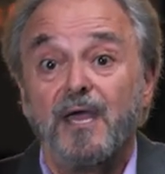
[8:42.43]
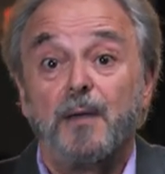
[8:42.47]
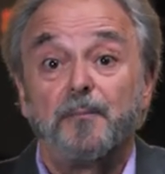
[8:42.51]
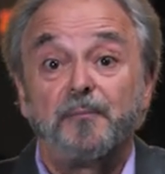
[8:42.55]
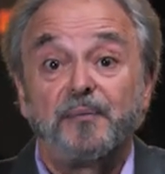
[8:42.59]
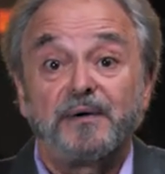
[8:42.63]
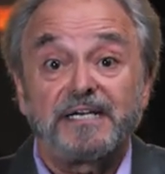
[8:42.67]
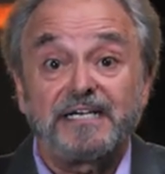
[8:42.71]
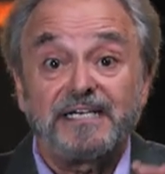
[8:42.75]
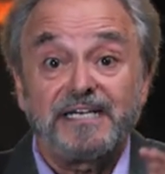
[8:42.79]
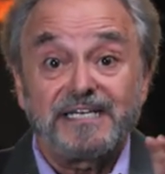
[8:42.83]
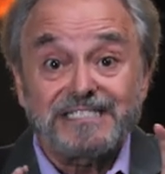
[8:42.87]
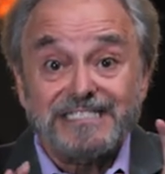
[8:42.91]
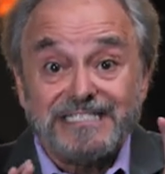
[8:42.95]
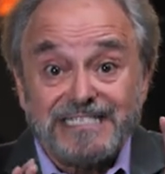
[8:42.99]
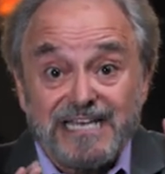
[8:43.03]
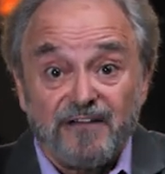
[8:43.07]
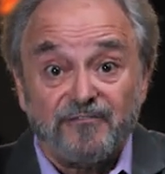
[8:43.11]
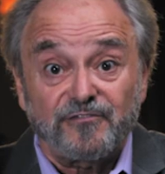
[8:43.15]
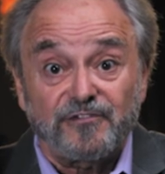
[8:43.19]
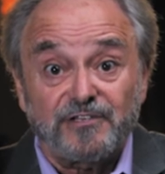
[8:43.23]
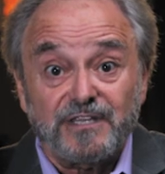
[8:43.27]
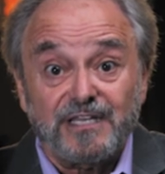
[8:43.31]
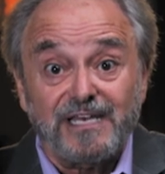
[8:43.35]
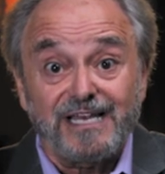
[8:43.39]
but it is
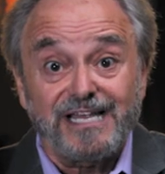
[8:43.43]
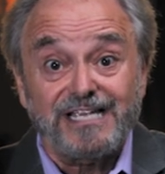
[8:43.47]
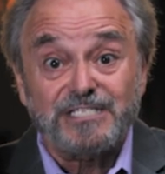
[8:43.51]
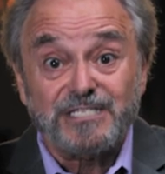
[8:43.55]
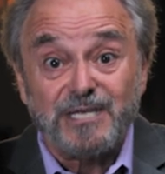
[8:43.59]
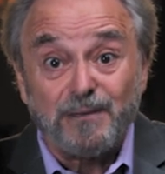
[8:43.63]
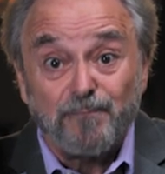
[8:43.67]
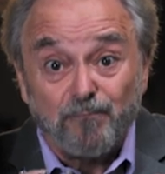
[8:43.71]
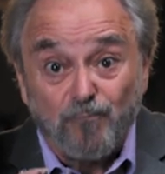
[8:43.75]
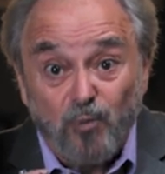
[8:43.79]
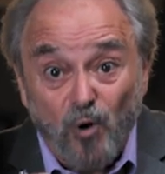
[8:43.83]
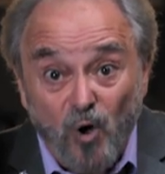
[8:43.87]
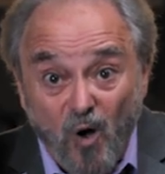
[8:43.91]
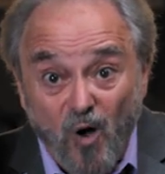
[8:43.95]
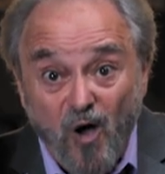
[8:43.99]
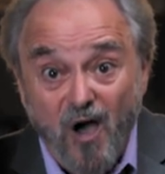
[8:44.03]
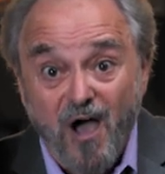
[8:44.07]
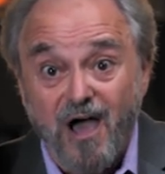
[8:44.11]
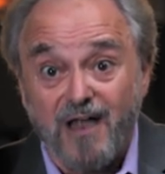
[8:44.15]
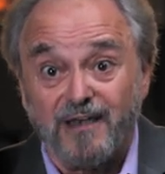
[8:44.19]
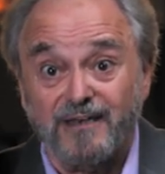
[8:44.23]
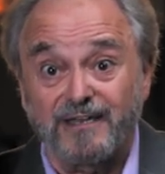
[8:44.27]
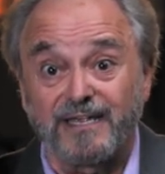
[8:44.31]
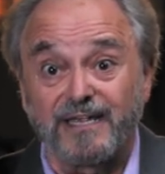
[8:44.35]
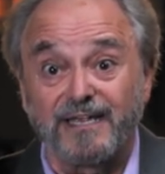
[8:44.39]
nevertheless
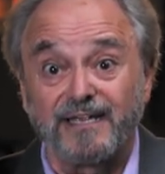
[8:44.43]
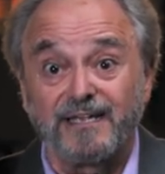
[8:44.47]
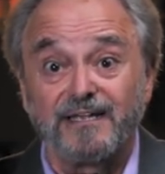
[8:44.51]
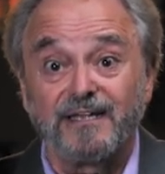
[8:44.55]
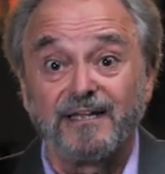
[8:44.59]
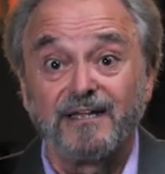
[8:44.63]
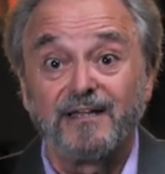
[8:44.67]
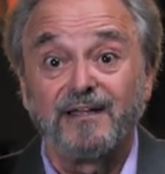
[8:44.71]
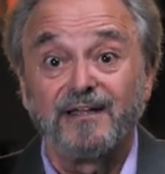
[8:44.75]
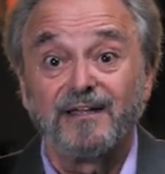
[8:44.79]
appalling